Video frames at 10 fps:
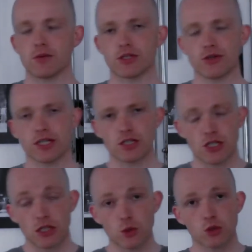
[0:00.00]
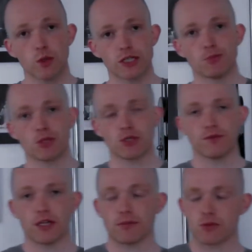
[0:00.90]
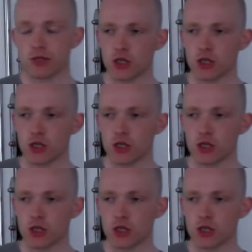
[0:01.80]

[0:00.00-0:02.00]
We're training slow twitch muscle fibers,